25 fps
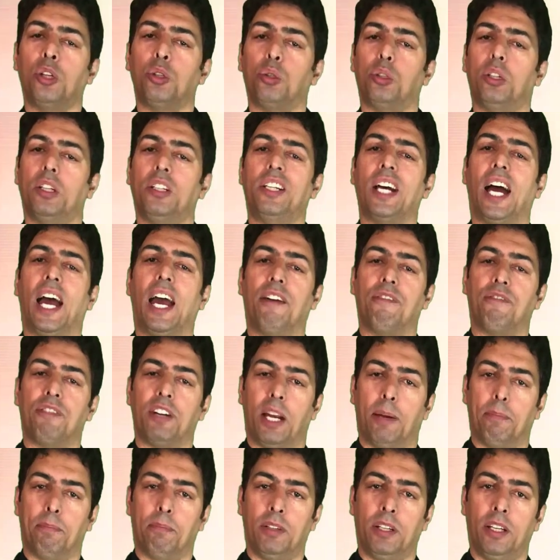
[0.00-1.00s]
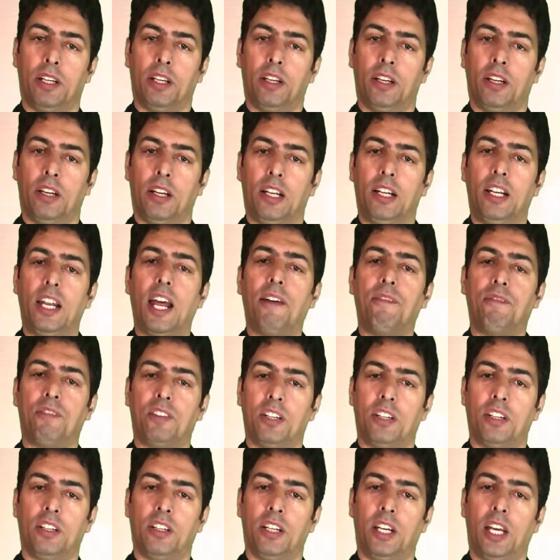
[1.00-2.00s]
to the diaphragm,
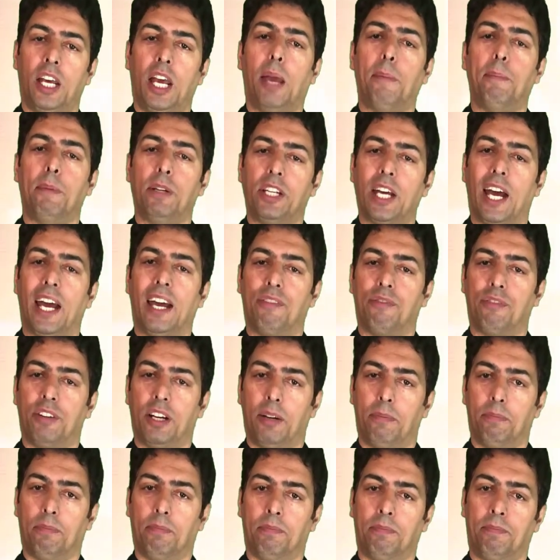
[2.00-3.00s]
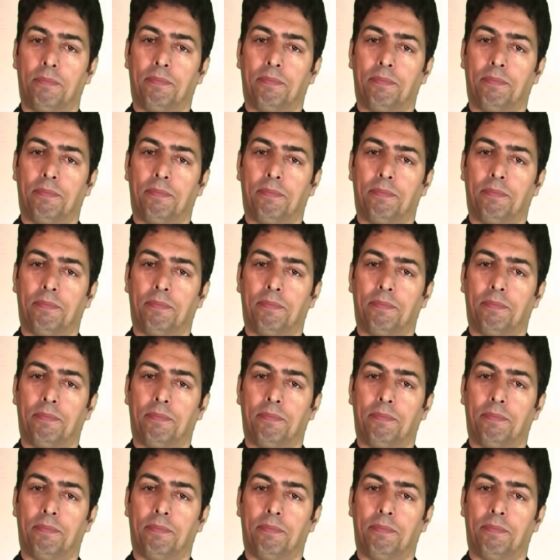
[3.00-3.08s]
left hemidiaphragm.